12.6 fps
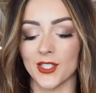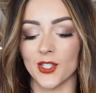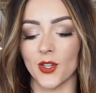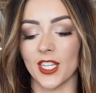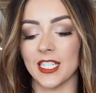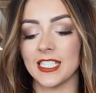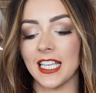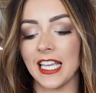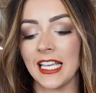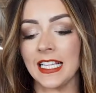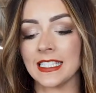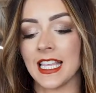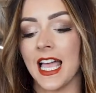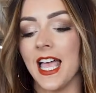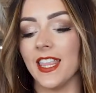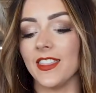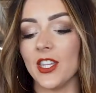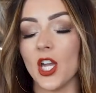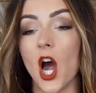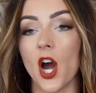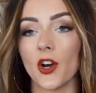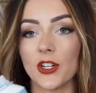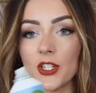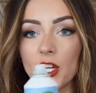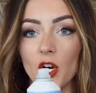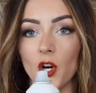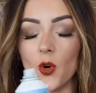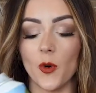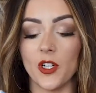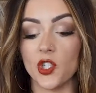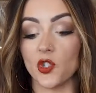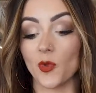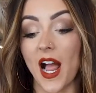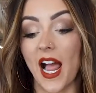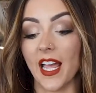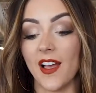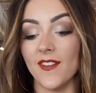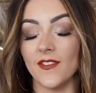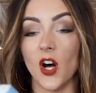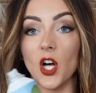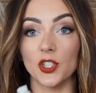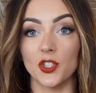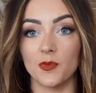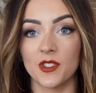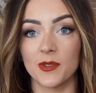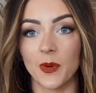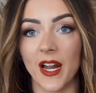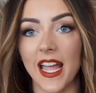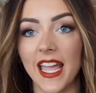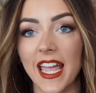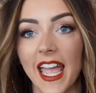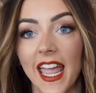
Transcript: So this is the R&Co Dry Volume Spray,